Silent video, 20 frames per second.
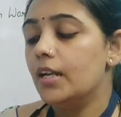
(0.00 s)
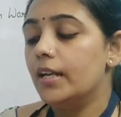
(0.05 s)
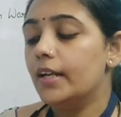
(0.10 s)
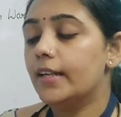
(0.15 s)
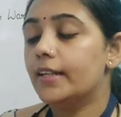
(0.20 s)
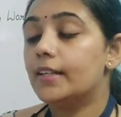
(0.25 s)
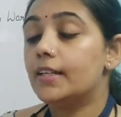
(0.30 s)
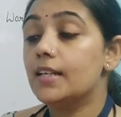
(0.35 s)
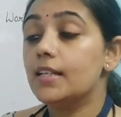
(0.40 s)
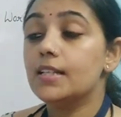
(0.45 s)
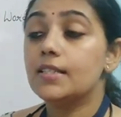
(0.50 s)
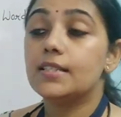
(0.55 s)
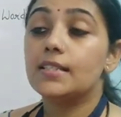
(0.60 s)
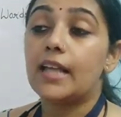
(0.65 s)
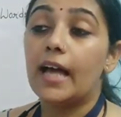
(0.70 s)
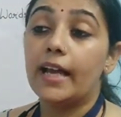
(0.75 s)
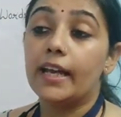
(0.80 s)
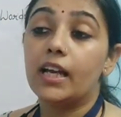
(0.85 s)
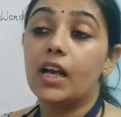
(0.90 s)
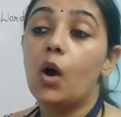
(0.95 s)
It is
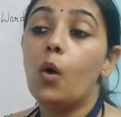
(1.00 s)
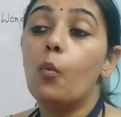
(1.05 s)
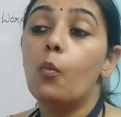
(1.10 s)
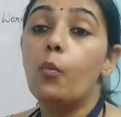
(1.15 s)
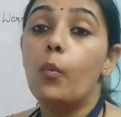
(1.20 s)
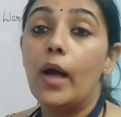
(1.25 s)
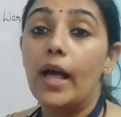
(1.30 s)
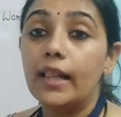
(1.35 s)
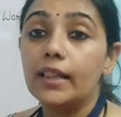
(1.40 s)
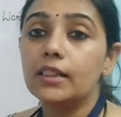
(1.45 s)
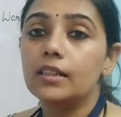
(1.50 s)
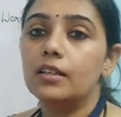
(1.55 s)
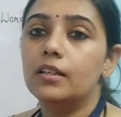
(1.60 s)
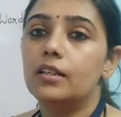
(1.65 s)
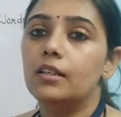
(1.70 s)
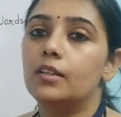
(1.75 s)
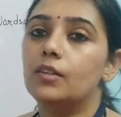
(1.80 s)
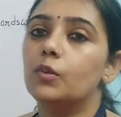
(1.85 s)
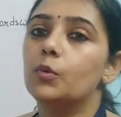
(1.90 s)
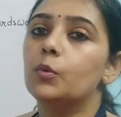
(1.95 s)
like a wealth
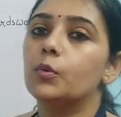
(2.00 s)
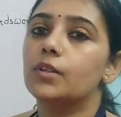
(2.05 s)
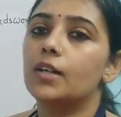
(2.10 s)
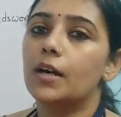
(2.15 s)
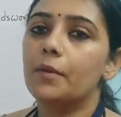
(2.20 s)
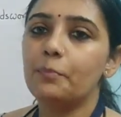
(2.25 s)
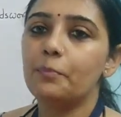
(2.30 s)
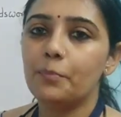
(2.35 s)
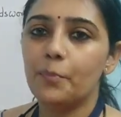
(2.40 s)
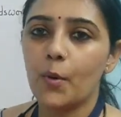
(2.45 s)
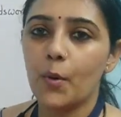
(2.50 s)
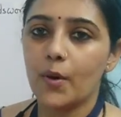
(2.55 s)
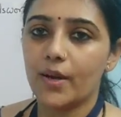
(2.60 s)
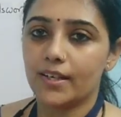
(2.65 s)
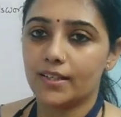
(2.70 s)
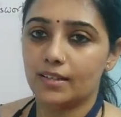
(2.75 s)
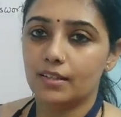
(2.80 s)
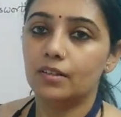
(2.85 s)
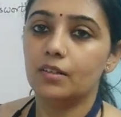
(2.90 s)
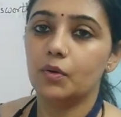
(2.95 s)
to the
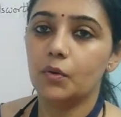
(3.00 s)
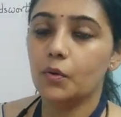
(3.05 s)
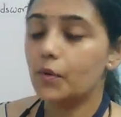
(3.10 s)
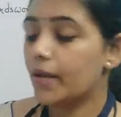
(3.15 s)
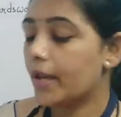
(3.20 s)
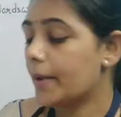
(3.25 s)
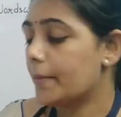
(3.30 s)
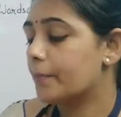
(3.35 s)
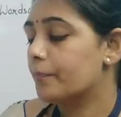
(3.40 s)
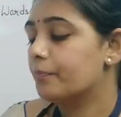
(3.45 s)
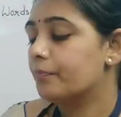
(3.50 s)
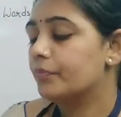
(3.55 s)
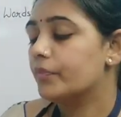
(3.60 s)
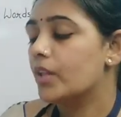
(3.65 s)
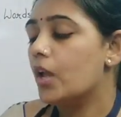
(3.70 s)
poet. Okay.